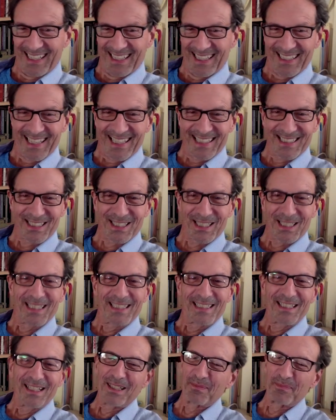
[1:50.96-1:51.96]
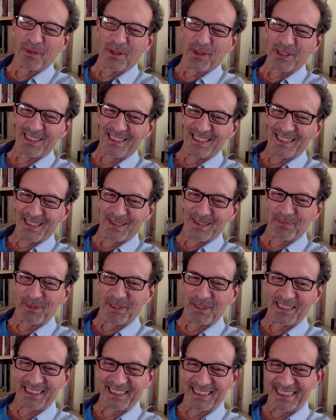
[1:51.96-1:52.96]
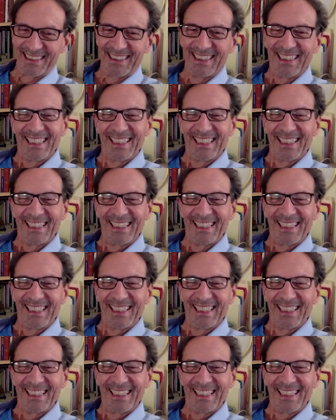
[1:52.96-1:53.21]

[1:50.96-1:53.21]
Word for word: that's the young person speaking.